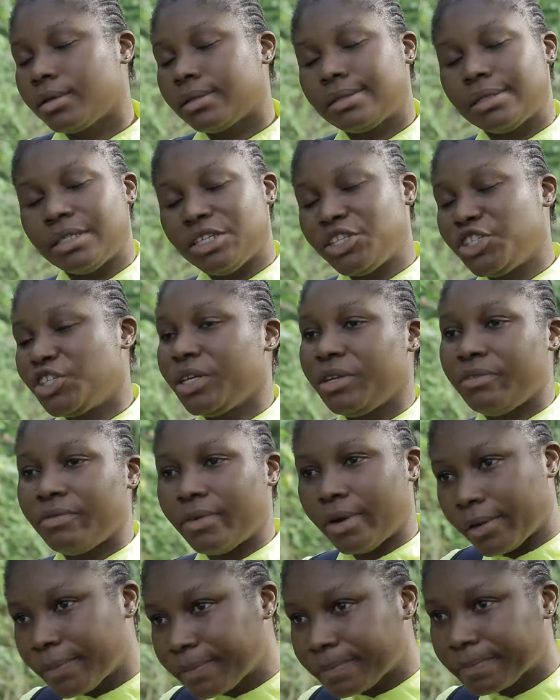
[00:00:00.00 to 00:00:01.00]
See,
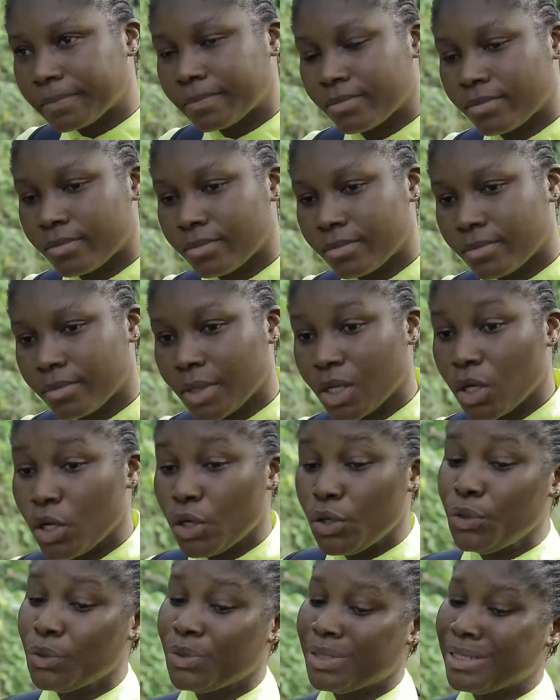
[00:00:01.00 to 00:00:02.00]
Jennifer,
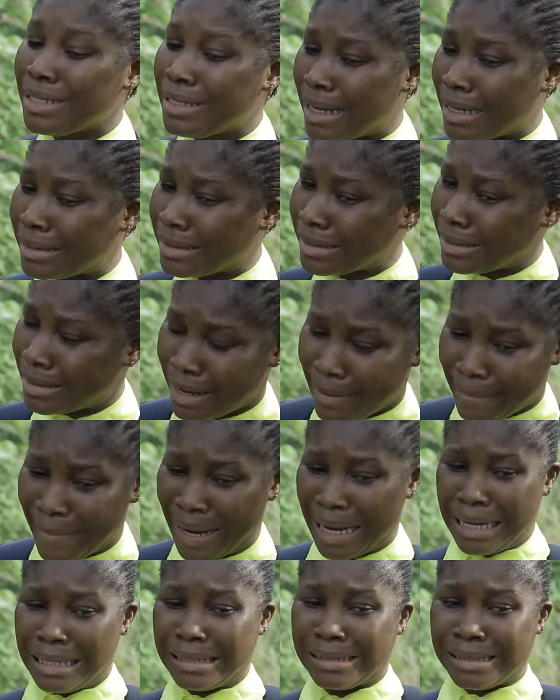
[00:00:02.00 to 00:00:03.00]
you see that name,
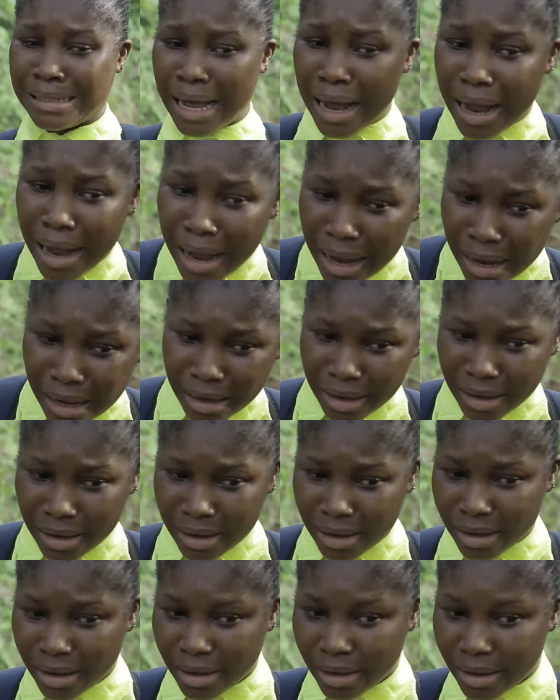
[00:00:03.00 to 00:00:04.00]
Eliza?
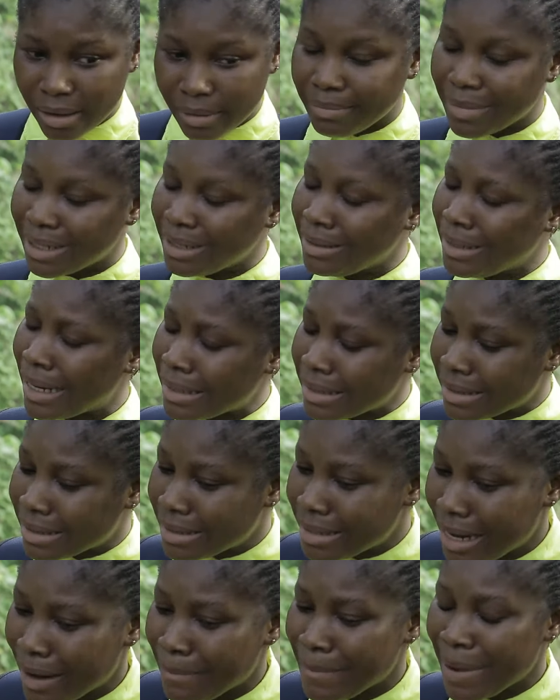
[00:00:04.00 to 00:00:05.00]

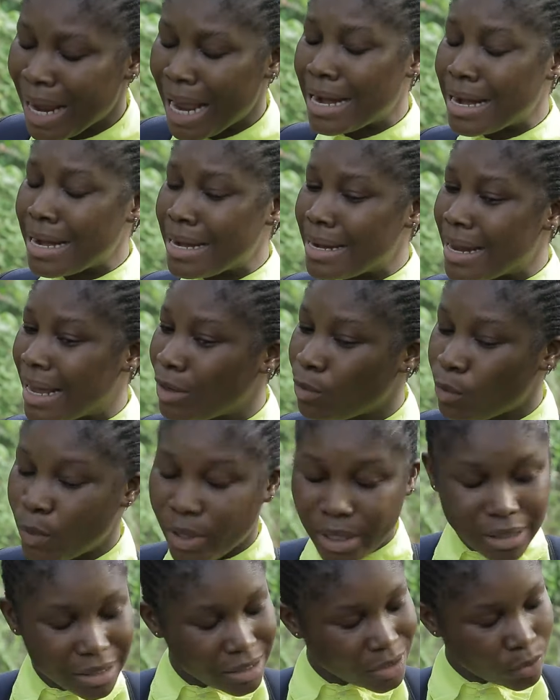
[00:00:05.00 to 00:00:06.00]
That name ended
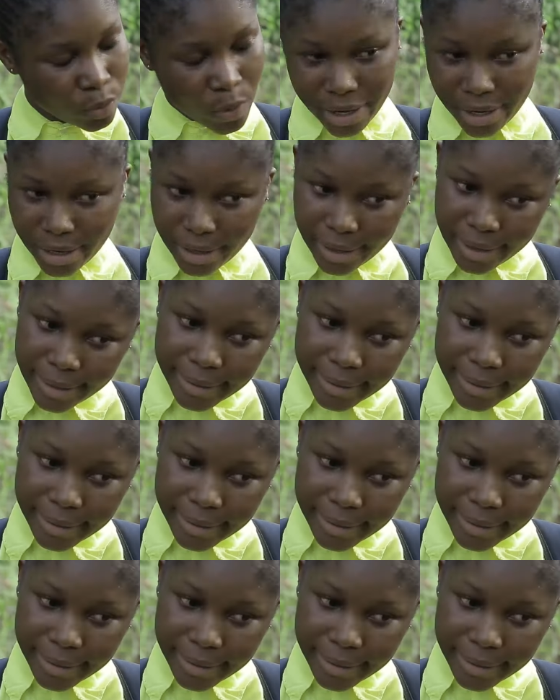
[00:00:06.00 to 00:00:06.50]
with this Wayek.